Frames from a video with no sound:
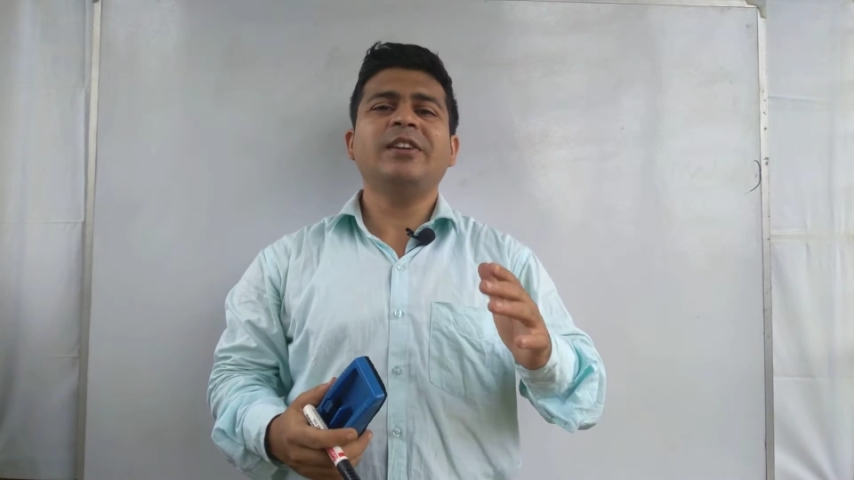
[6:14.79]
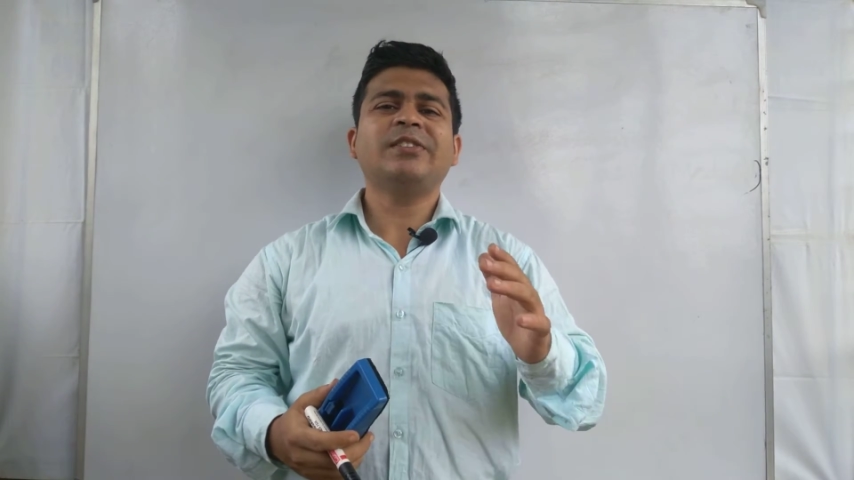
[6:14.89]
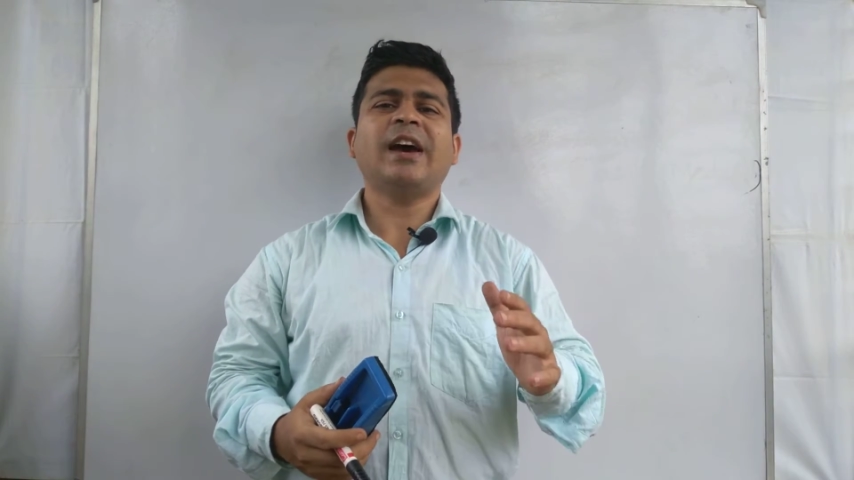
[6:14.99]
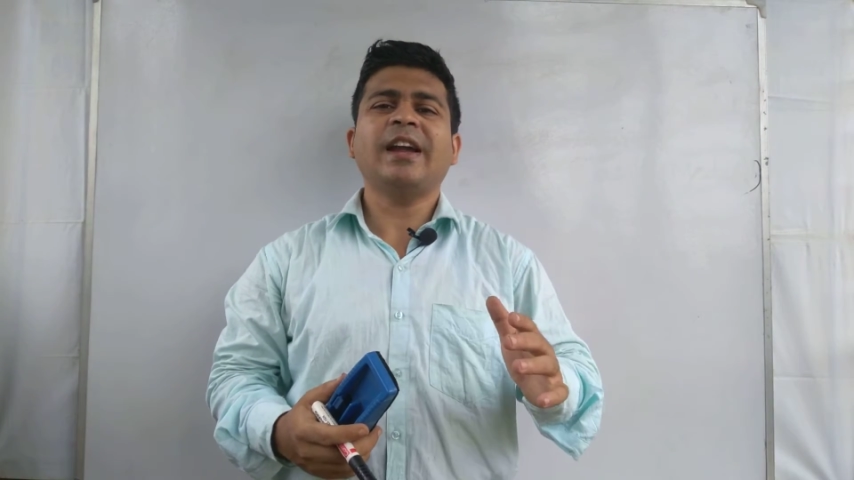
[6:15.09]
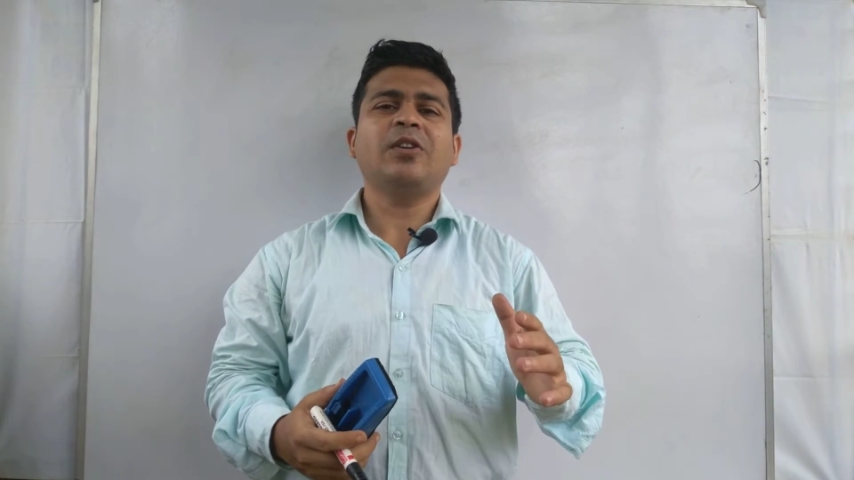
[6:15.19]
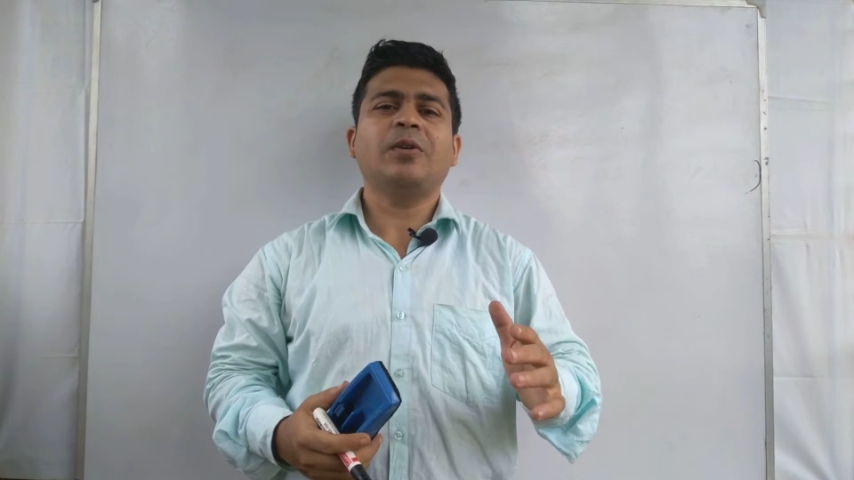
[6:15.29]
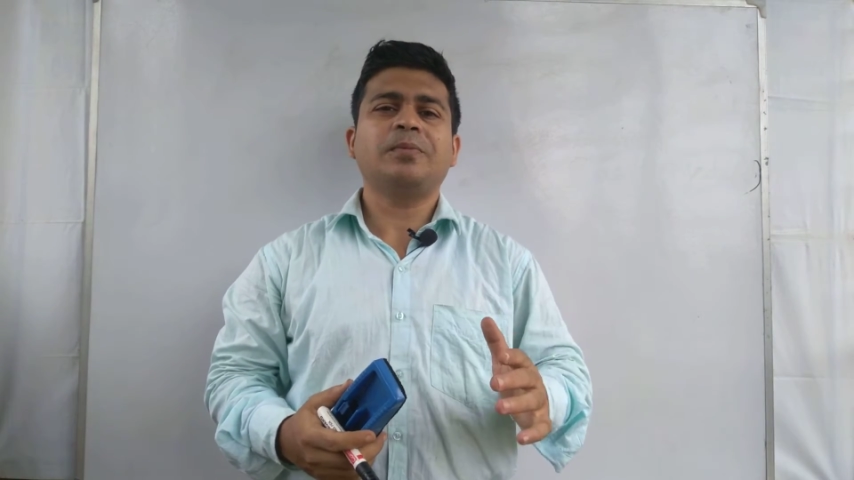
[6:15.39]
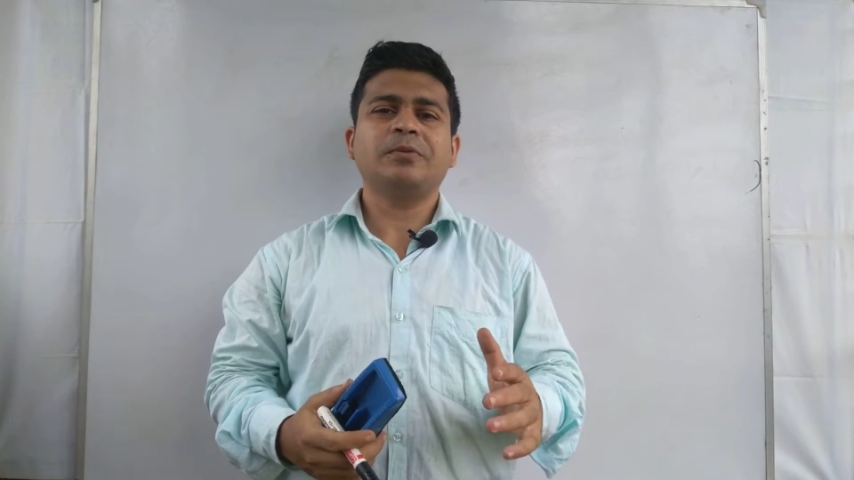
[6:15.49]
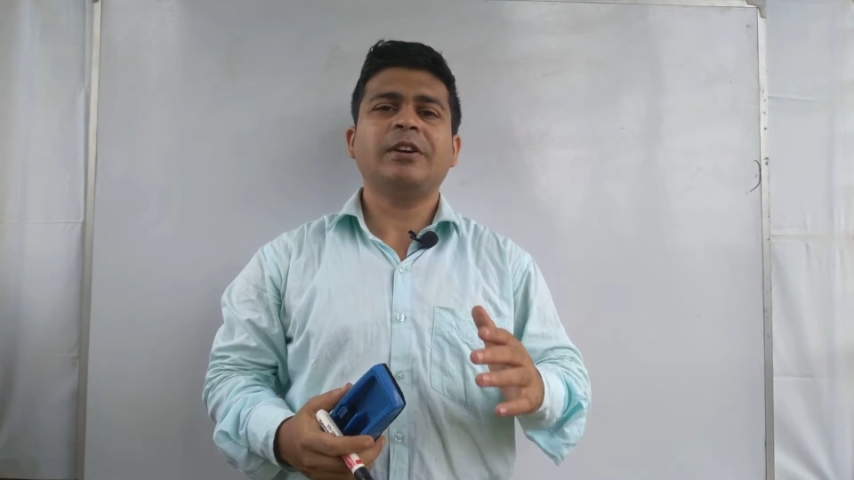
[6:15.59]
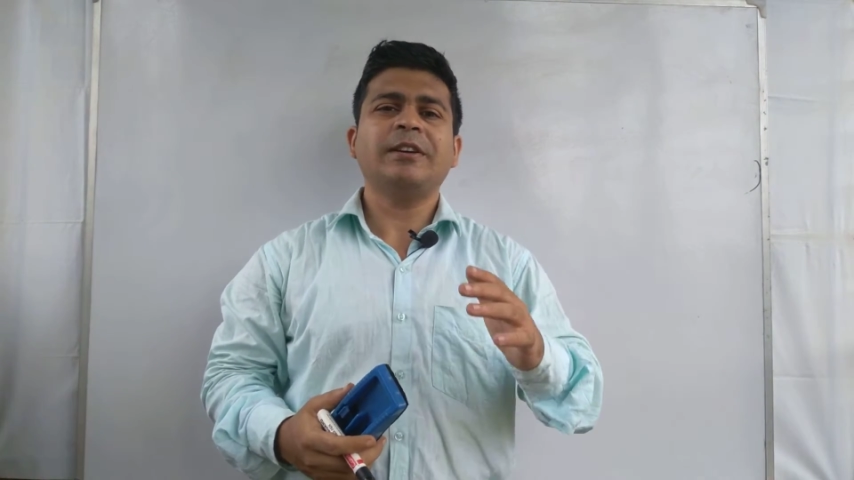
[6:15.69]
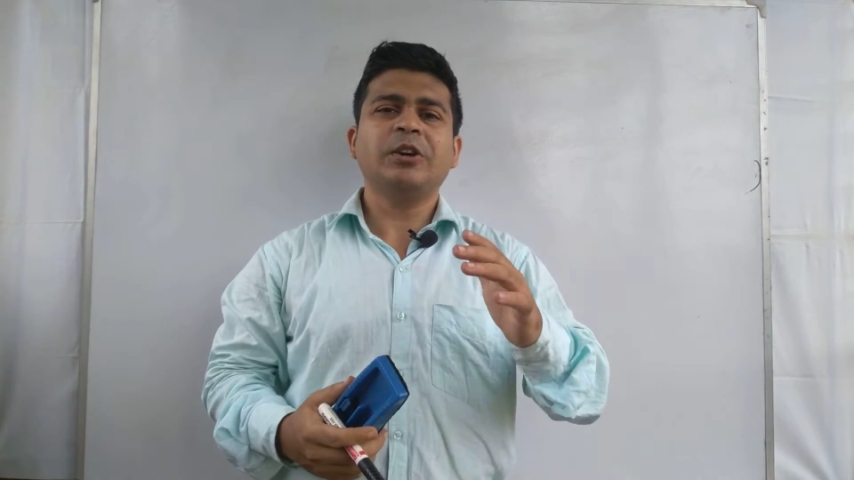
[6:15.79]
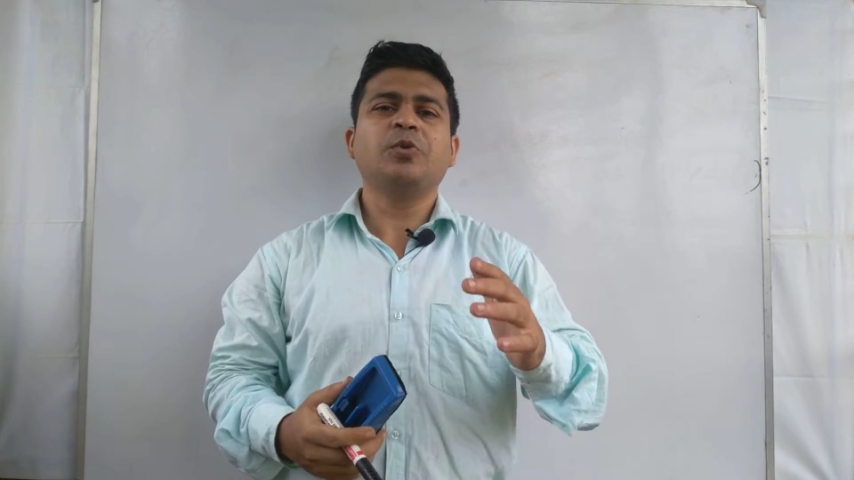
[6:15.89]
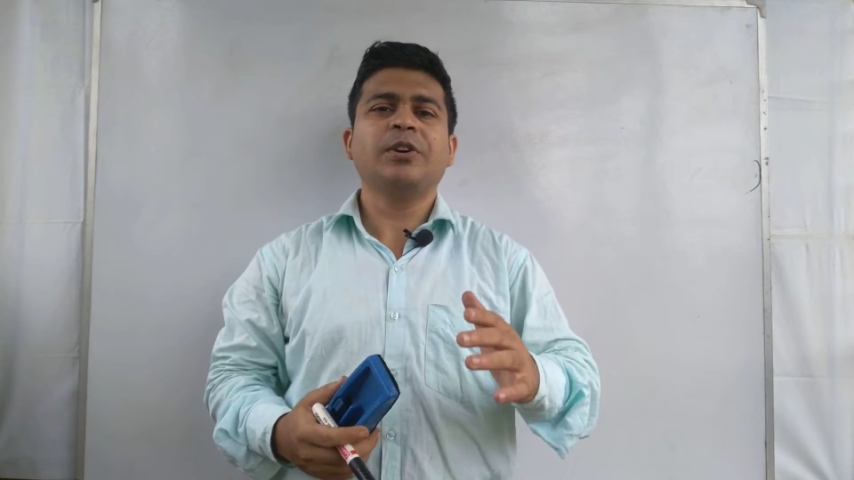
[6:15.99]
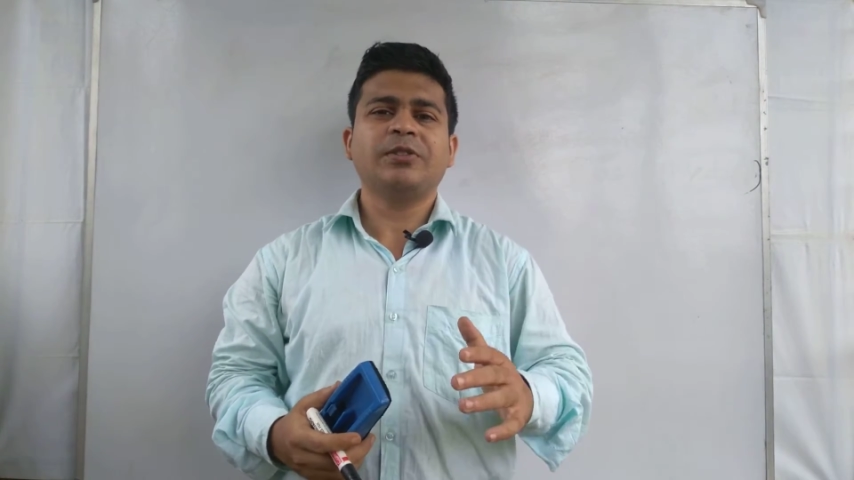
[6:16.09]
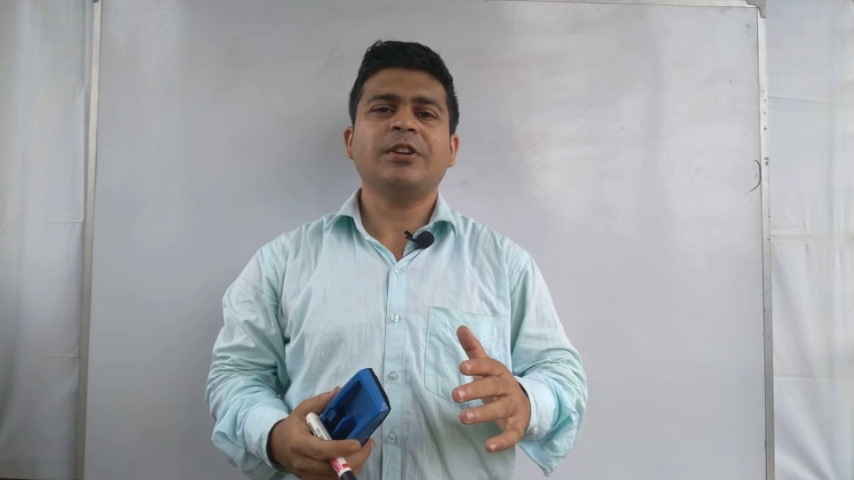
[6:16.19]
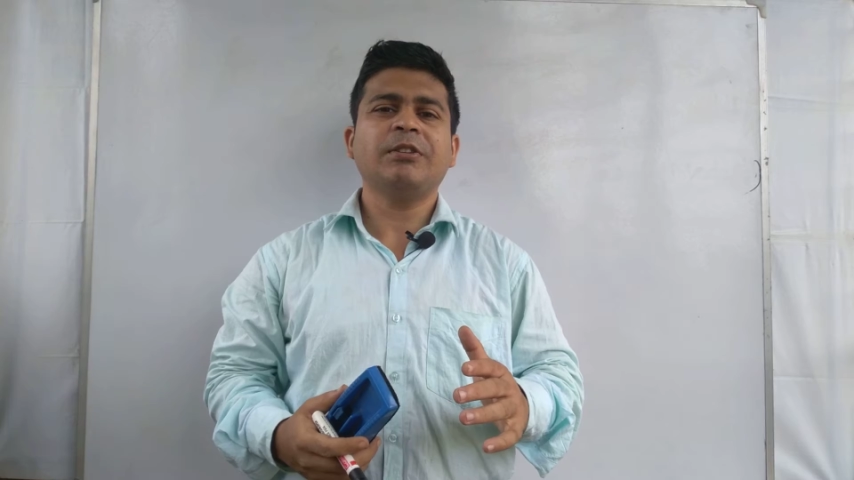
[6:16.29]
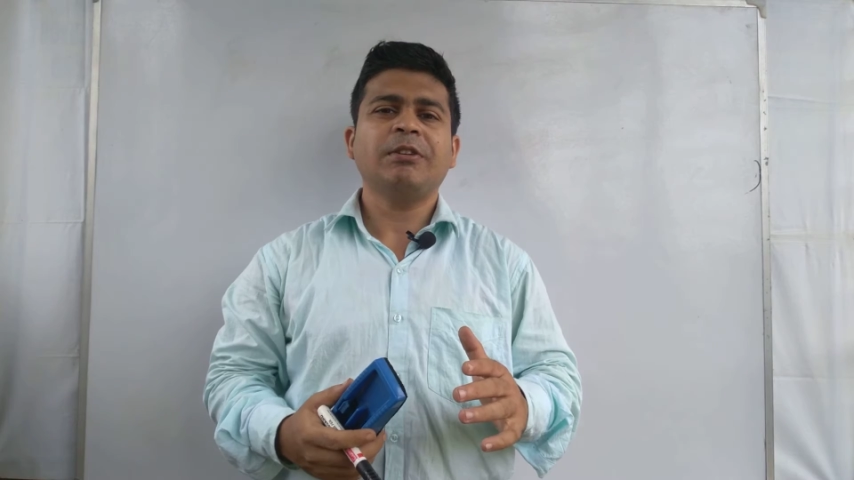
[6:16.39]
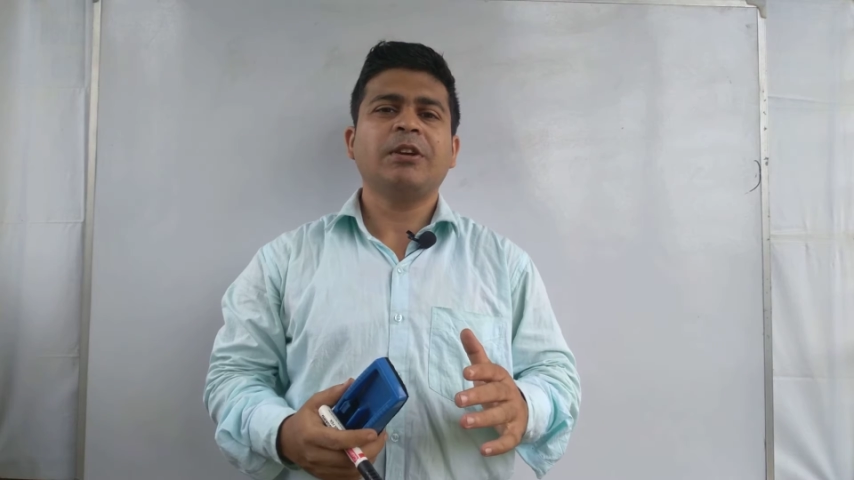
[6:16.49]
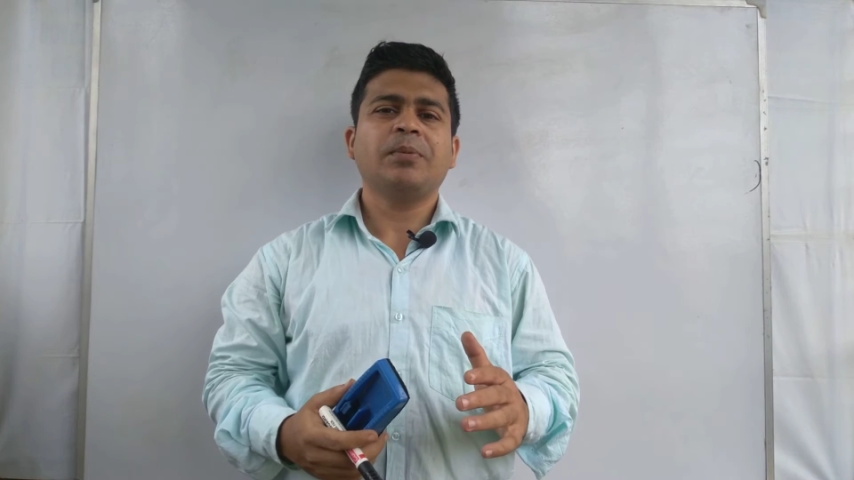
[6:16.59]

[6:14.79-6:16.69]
side of the equation,